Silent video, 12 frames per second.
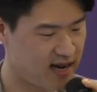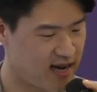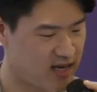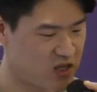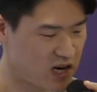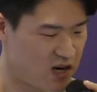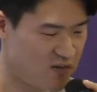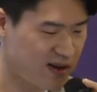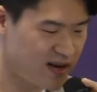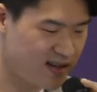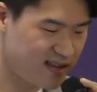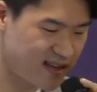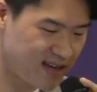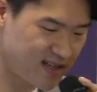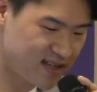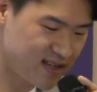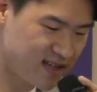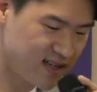I tried obeying
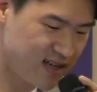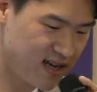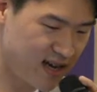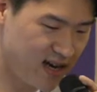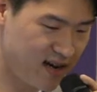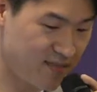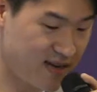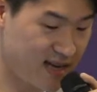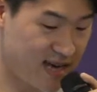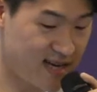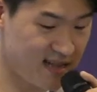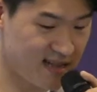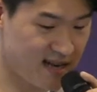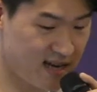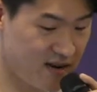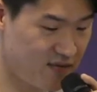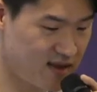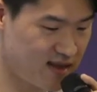things and anything
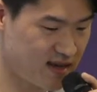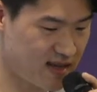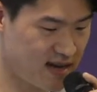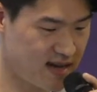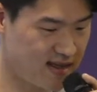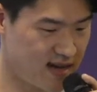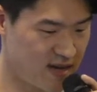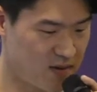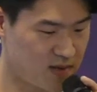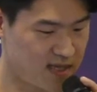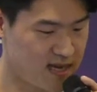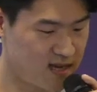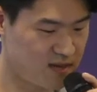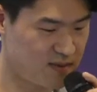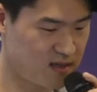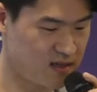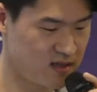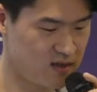and everything that I thought he was telling
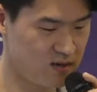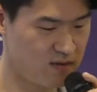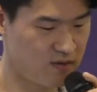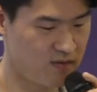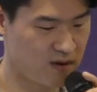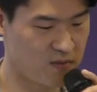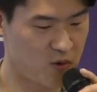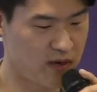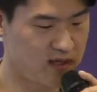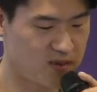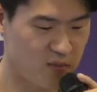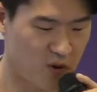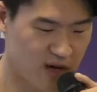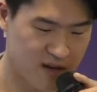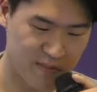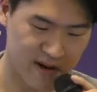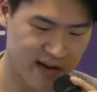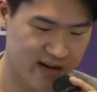me to do, from going to morning
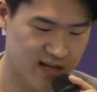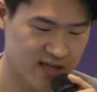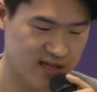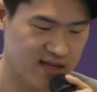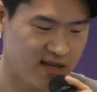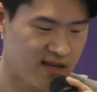prayers,